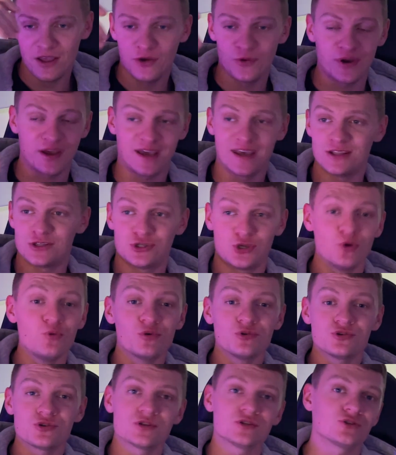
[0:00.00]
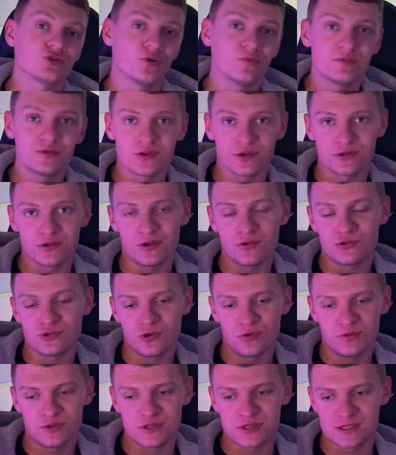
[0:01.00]
We hit 200 subs on
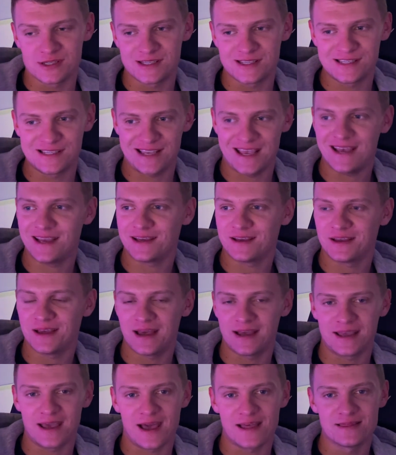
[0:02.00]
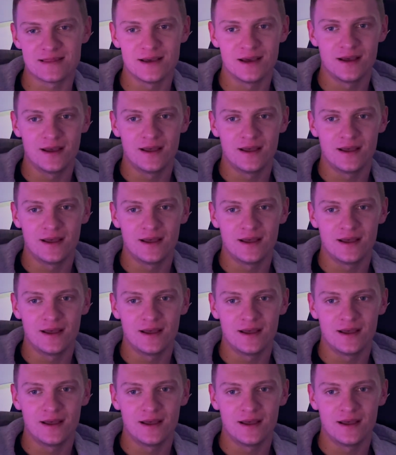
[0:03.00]
YouTube, which is sick, again.